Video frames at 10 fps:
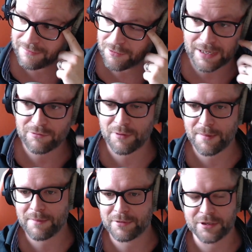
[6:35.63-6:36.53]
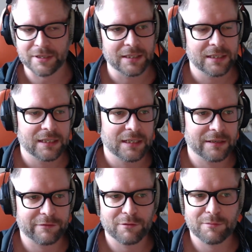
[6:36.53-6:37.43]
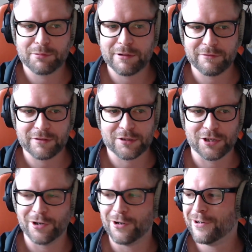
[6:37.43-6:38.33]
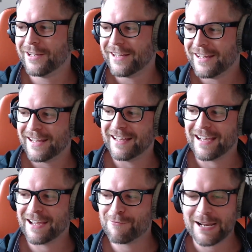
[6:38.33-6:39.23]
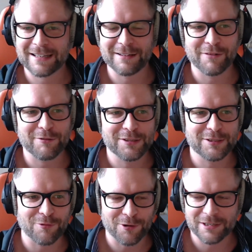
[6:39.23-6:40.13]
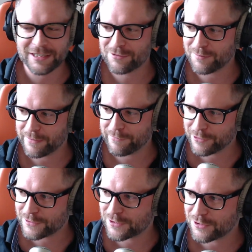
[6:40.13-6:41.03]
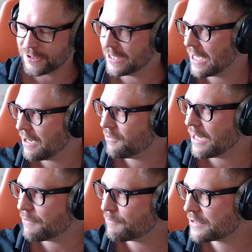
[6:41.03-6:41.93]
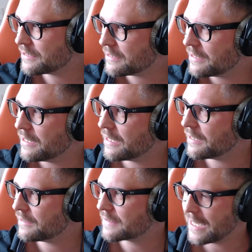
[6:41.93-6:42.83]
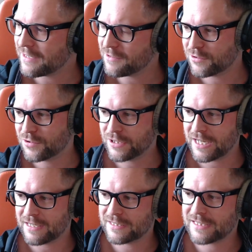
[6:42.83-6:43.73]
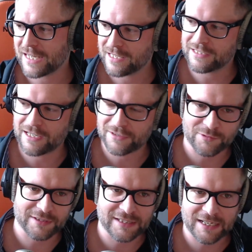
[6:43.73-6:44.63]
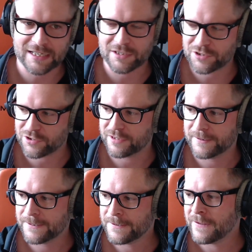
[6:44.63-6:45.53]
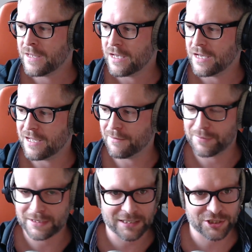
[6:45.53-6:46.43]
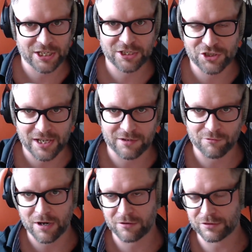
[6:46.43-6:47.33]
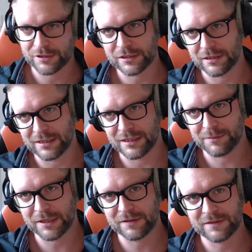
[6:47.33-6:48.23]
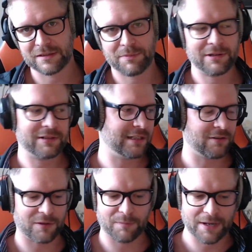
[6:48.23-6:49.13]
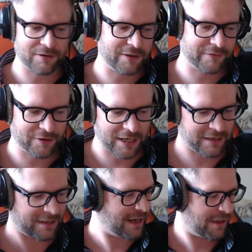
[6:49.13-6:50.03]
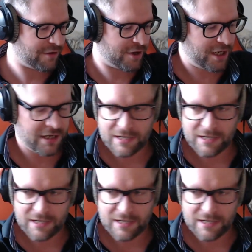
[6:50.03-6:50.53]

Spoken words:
you might remember from a previous show, I reacted very strongly to my first shot. Now, I was scheduled to get a second AstraZeneca shot, but they changed that around because apparently now it's better if you get another